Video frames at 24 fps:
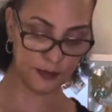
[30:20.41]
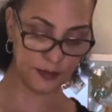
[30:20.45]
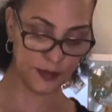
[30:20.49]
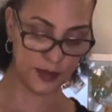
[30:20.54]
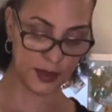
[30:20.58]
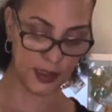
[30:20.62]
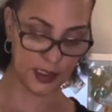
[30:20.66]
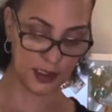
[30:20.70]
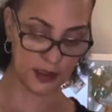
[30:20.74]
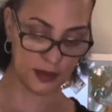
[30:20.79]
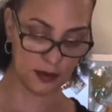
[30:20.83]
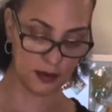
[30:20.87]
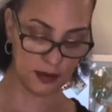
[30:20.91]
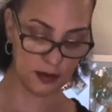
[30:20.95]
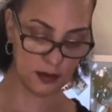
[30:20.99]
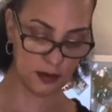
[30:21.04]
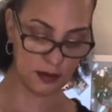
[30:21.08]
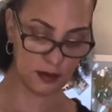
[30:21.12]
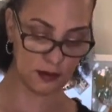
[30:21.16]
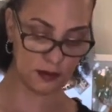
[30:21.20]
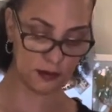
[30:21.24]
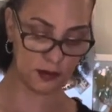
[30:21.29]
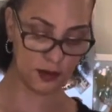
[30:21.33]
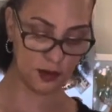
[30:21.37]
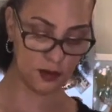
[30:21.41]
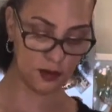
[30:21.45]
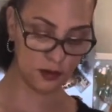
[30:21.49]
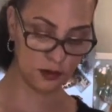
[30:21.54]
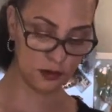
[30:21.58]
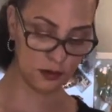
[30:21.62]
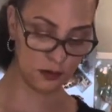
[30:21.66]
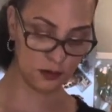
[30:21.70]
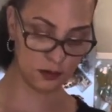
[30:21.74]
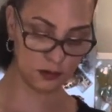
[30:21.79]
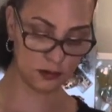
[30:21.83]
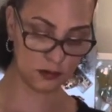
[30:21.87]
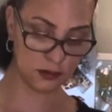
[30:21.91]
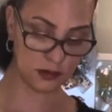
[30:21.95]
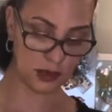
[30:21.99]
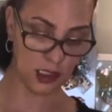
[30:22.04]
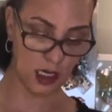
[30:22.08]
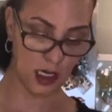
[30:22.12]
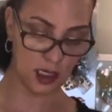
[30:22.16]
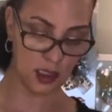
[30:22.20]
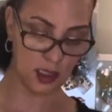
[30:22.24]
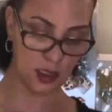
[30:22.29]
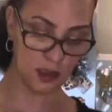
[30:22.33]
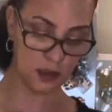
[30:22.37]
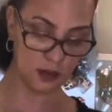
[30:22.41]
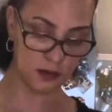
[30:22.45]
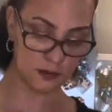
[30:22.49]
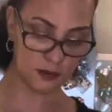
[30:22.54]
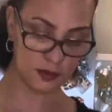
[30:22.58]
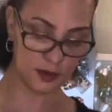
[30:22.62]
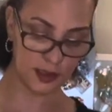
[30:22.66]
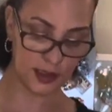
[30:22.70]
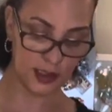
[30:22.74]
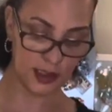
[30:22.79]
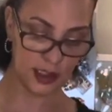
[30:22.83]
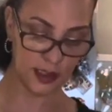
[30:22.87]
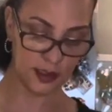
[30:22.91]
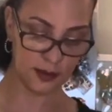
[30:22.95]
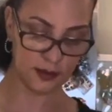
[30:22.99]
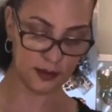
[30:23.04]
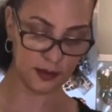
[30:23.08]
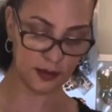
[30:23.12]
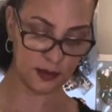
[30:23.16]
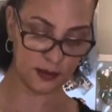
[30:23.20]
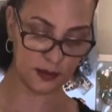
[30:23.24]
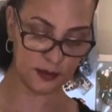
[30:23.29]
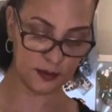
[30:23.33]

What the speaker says: butter, noodles all together.